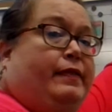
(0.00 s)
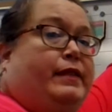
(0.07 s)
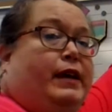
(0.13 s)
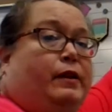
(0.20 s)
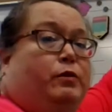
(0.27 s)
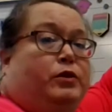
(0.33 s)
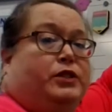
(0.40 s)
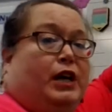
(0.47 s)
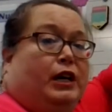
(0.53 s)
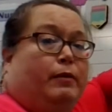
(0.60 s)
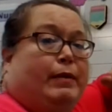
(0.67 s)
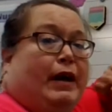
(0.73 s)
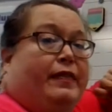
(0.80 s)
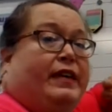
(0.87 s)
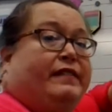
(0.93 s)
then we'll talk
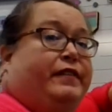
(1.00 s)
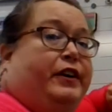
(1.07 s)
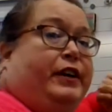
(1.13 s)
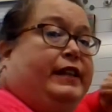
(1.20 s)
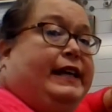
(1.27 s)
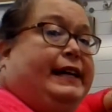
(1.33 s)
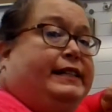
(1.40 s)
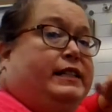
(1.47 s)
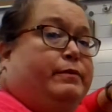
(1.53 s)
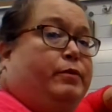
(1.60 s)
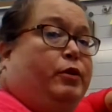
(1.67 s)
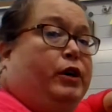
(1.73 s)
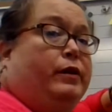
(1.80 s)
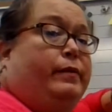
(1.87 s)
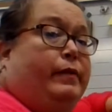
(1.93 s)
about the very last
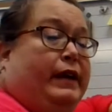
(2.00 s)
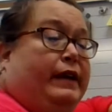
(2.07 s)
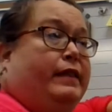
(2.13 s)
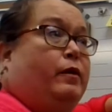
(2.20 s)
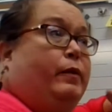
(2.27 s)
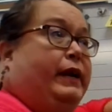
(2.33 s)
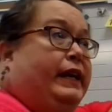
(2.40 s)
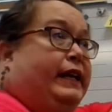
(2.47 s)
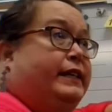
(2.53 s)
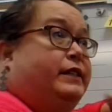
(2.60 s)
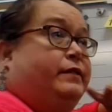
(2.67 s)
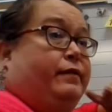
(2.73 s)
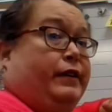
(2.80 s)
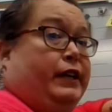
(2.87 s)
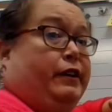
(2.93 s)
important thing that we need to
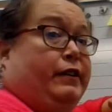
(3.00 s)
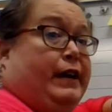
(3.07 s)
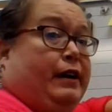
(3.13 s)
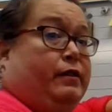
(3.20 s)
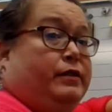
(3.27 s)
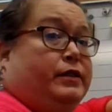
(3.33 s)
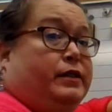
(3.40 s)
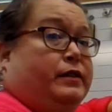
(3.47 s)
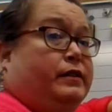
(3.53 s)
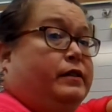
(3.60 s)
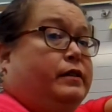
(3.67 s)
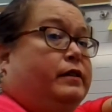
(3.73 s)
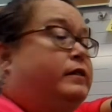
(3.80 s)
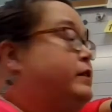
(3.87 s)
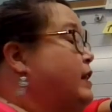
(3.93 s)
figure out,
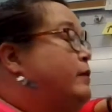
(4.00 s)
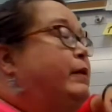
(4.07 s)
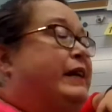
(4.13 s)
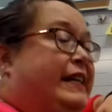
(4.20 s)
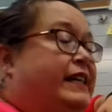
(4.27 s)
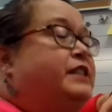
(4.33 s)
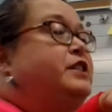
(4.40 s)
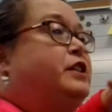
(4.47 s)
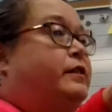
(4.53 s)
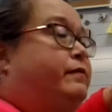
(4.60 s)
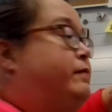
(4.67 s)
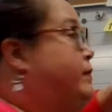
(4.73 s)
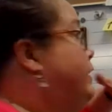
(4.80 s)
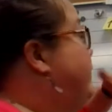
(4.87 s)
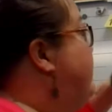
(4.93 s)

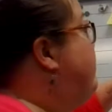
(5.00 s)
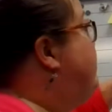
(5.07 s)
the